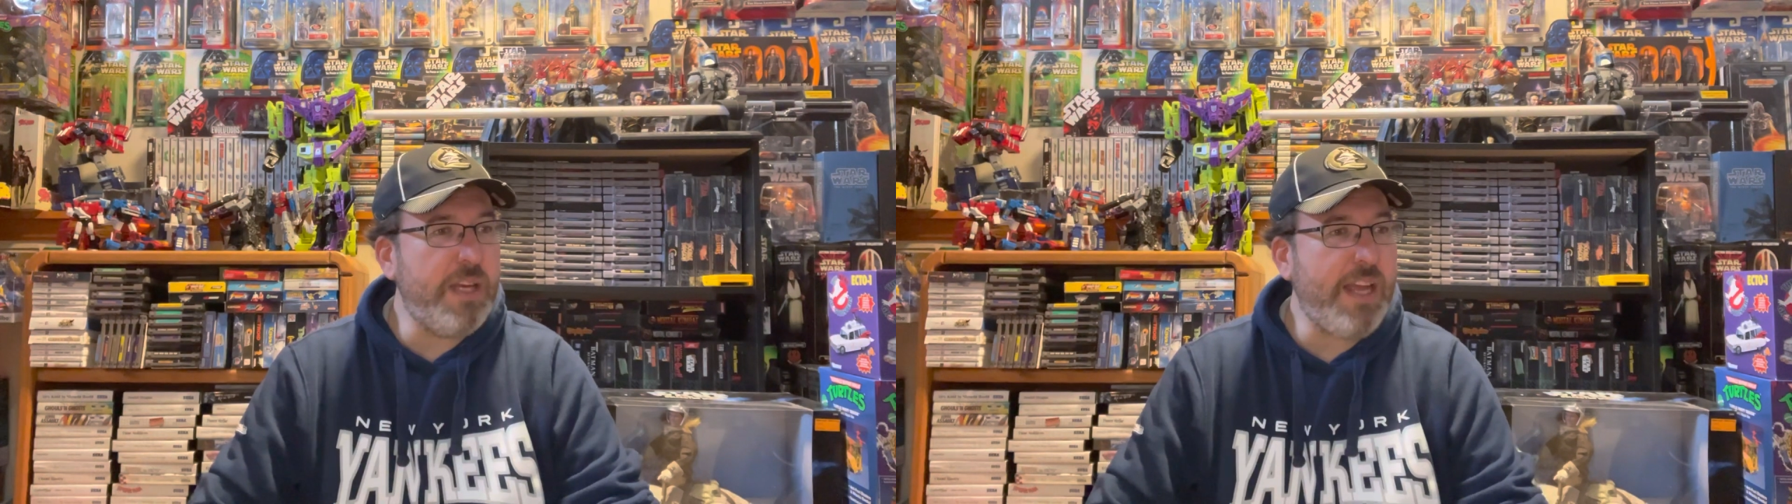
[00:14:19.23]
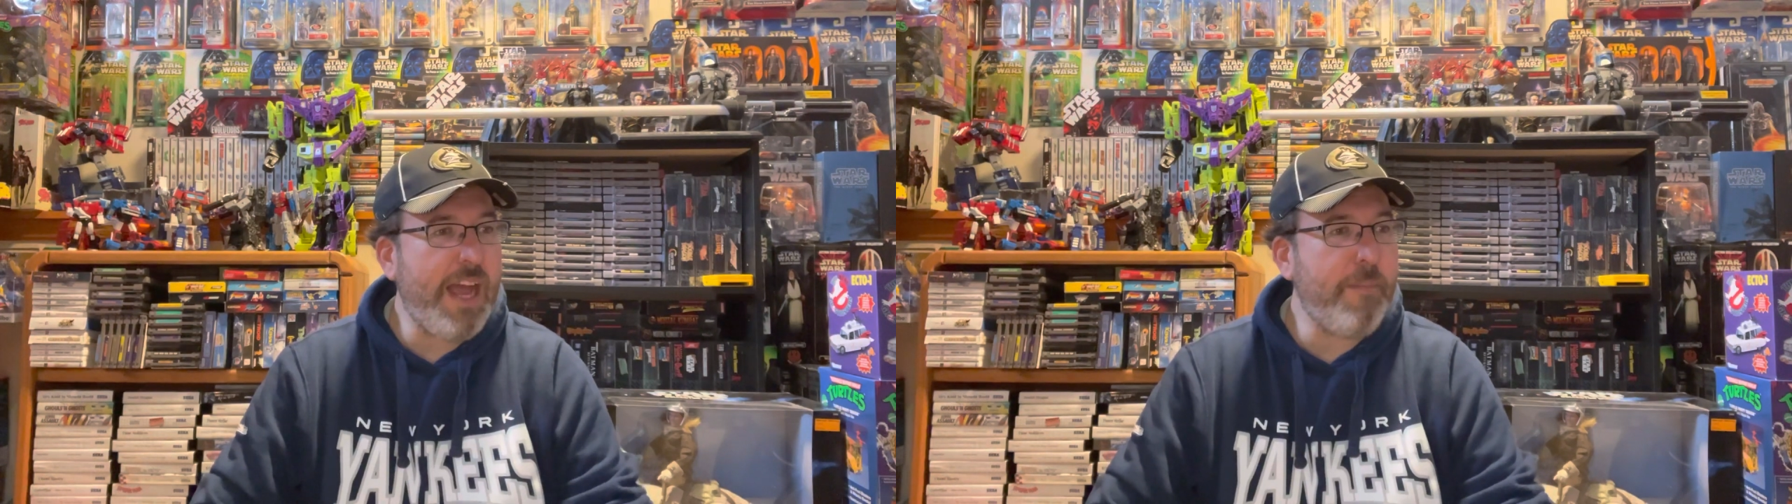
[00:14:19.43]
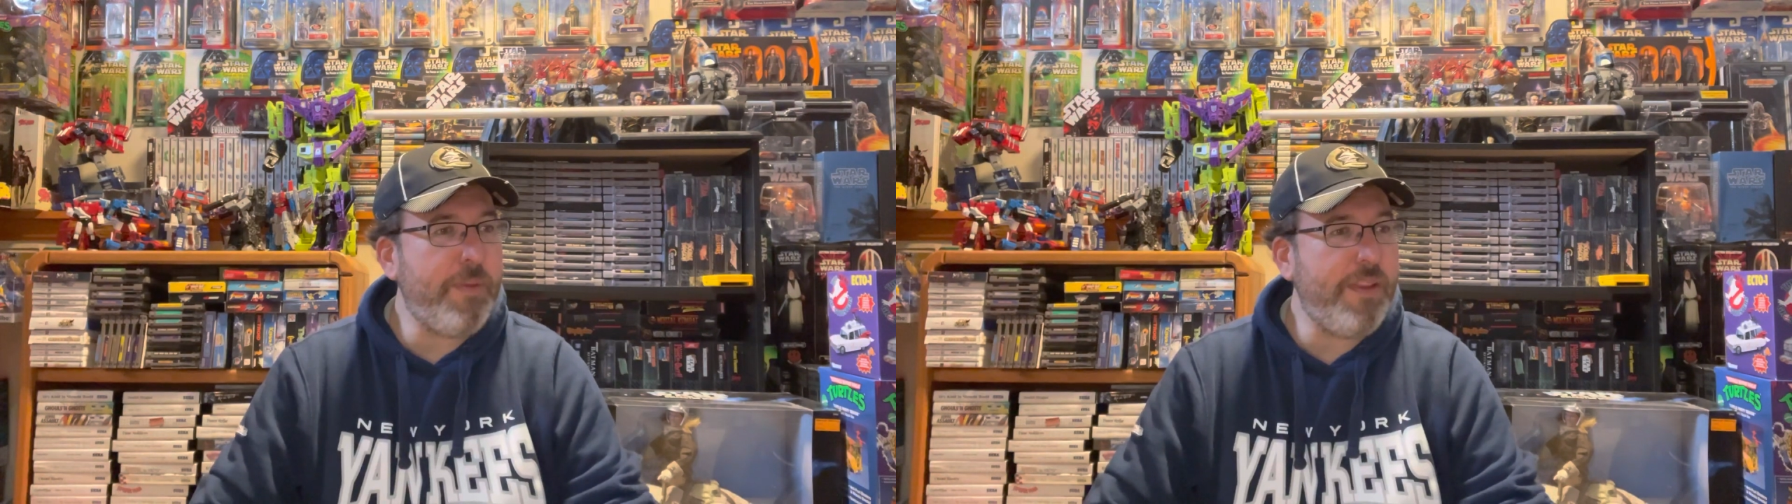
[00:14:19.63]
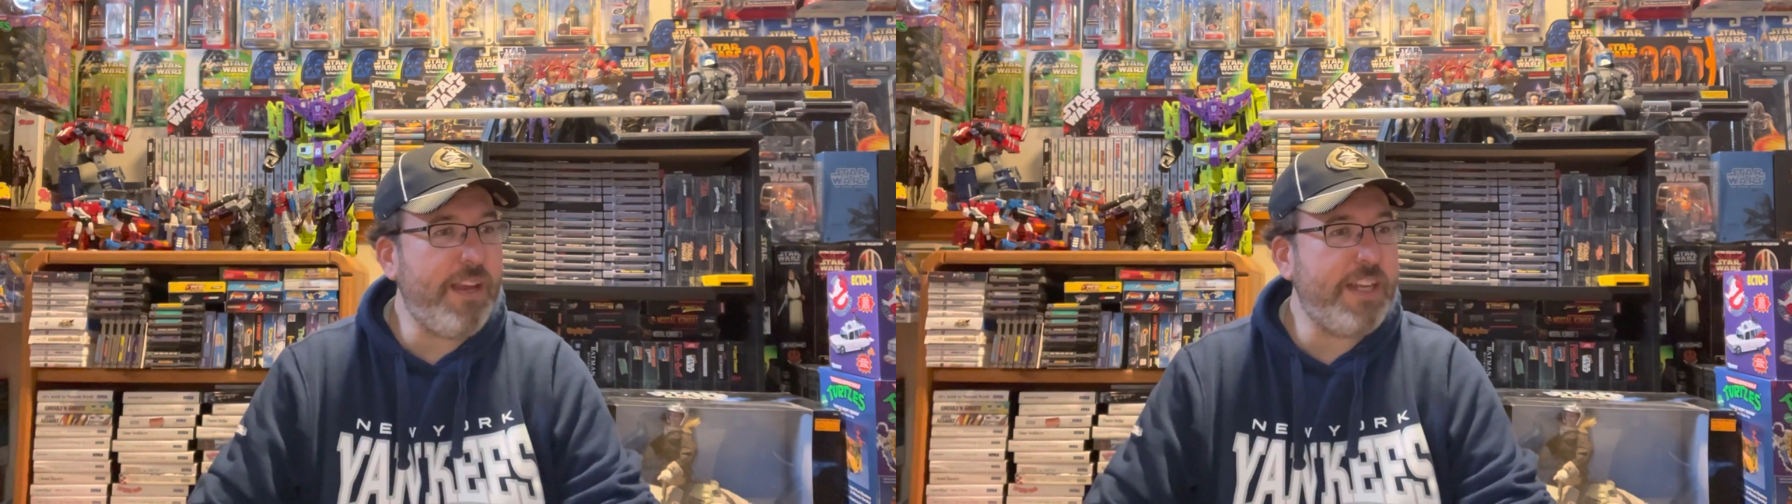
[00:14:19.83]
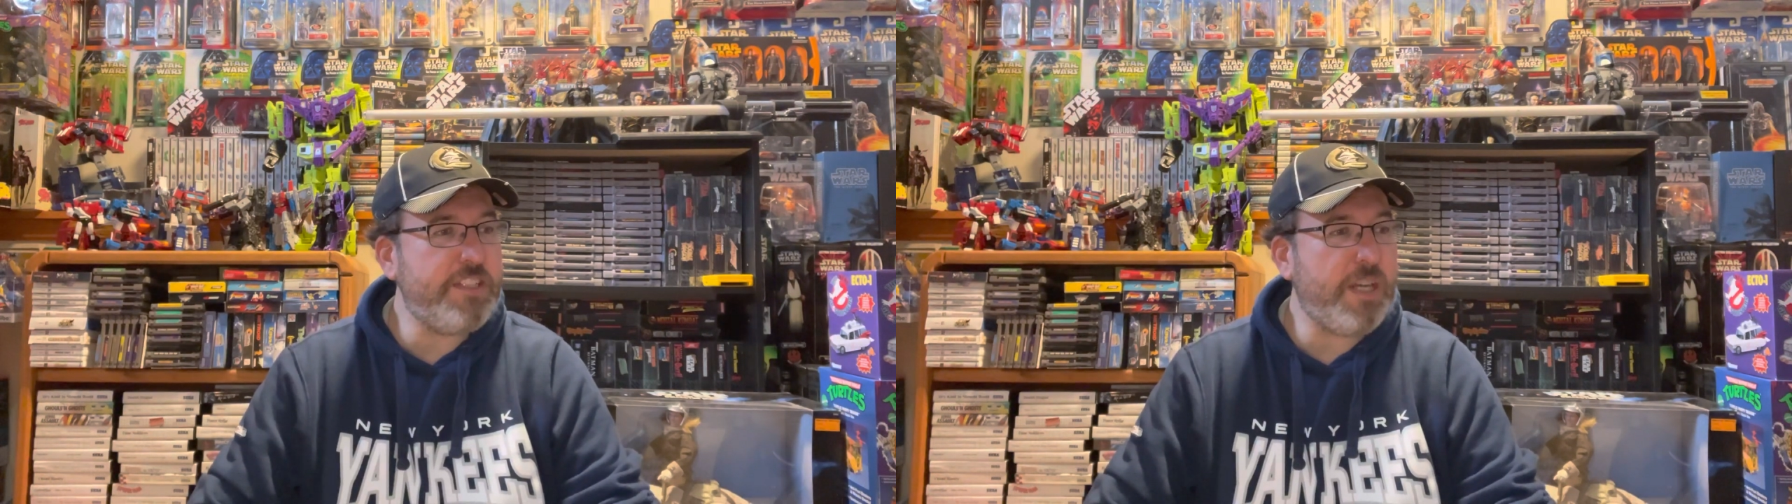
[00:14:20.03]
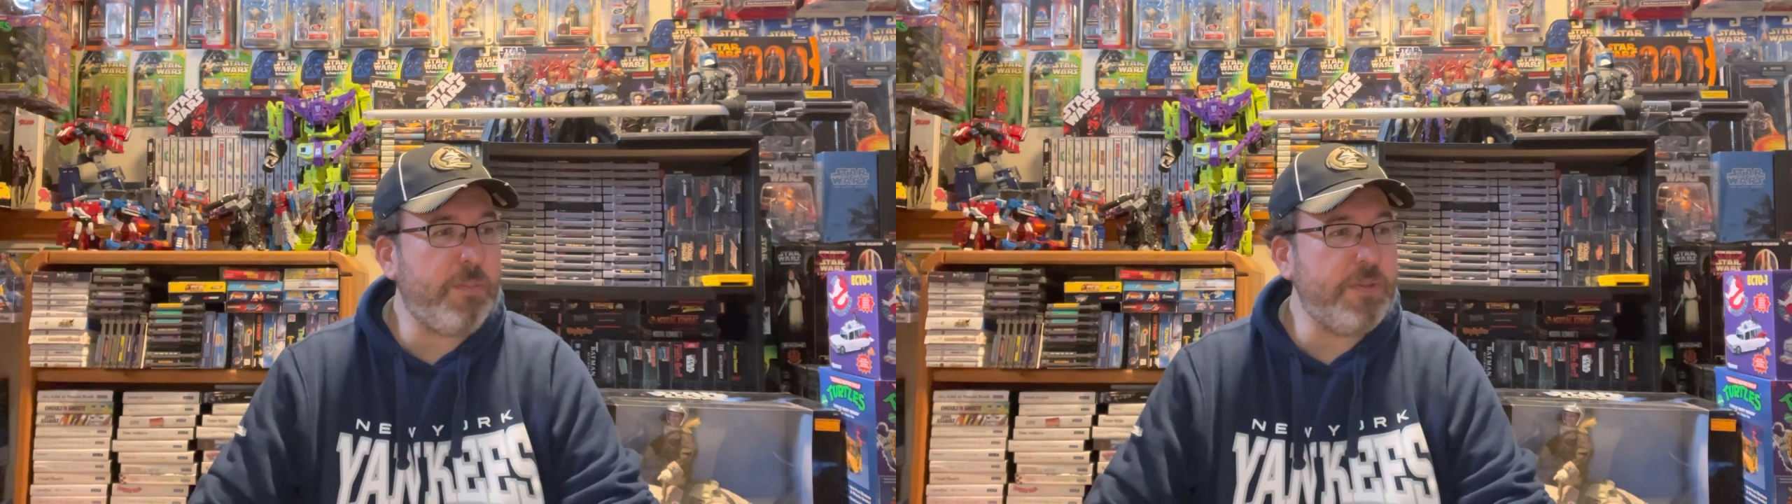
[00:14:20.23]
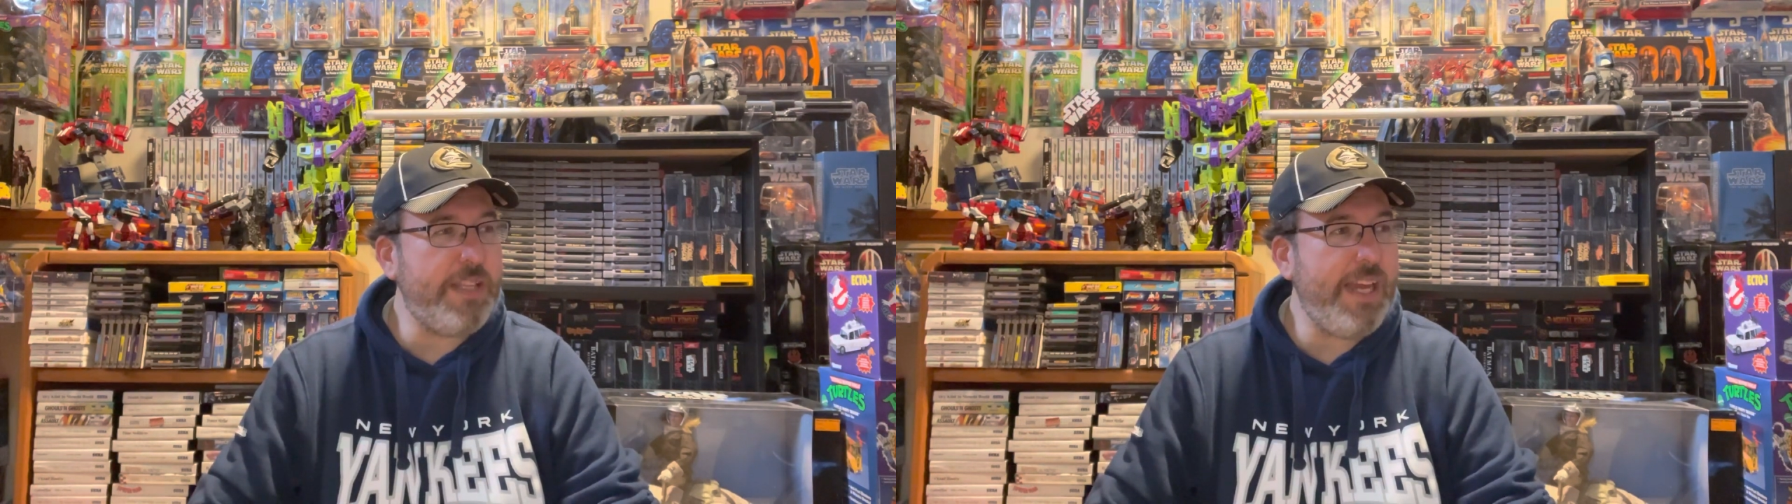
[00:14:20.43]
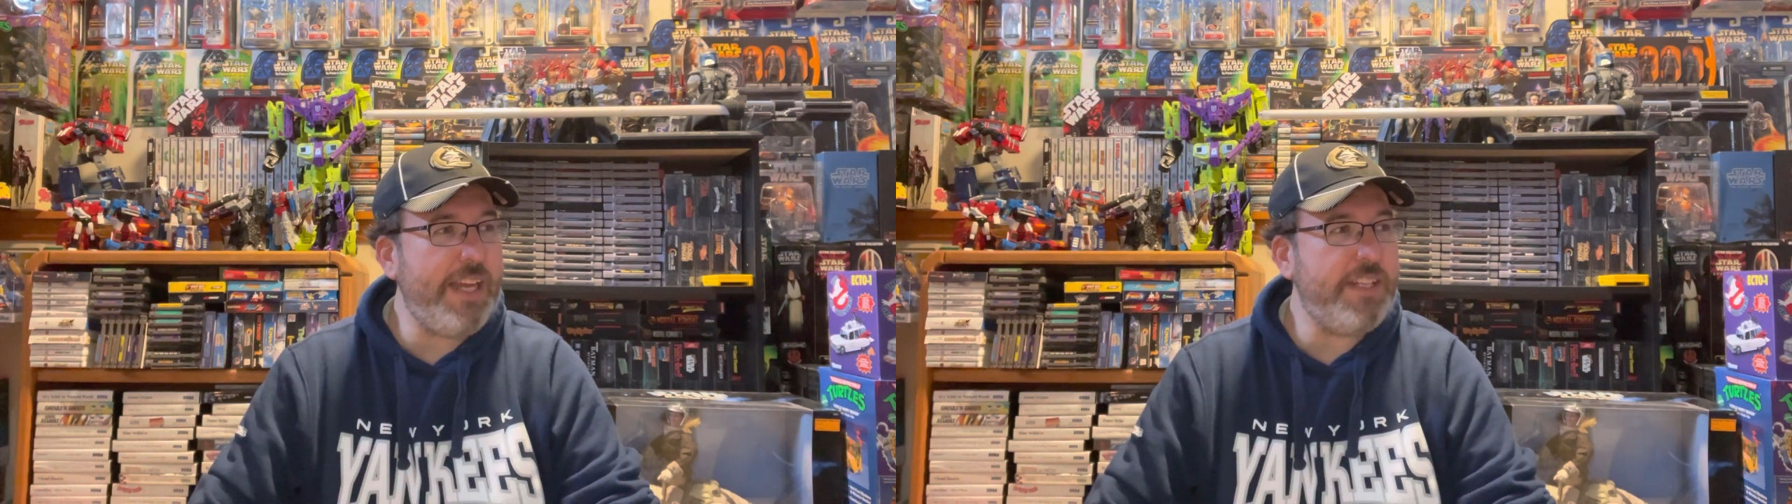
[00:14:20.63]
happen the next couple
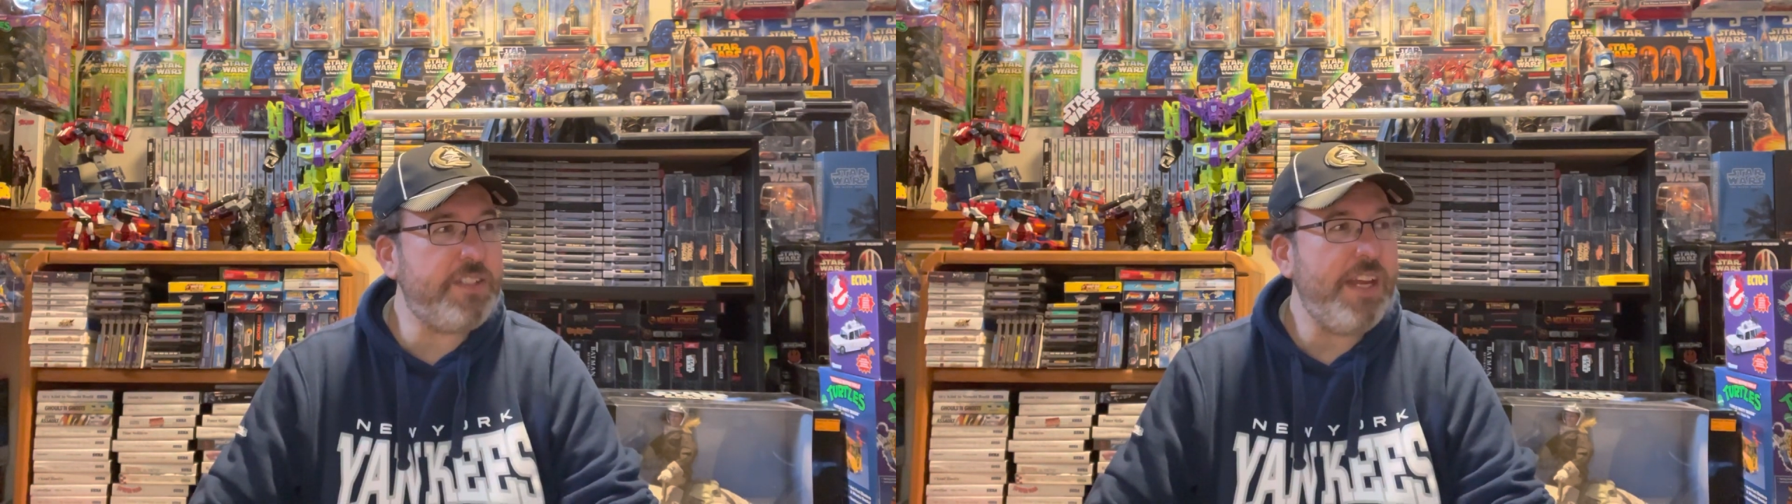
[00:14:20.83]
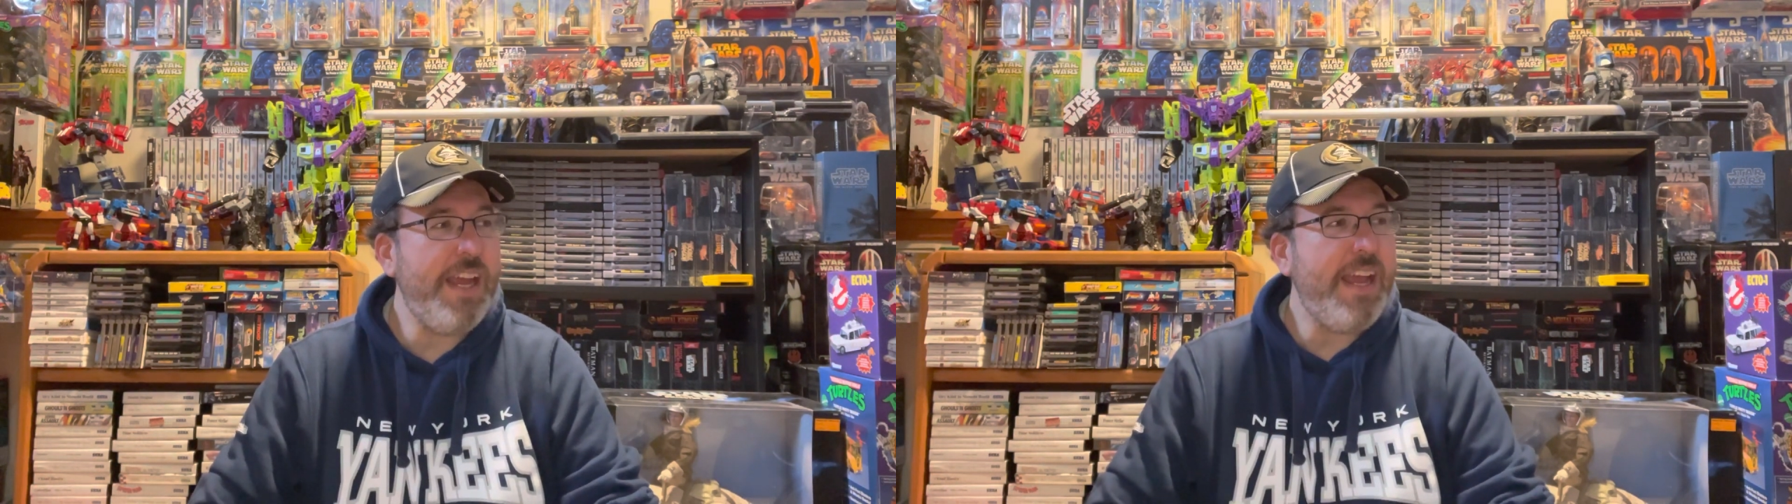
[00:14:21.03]
days.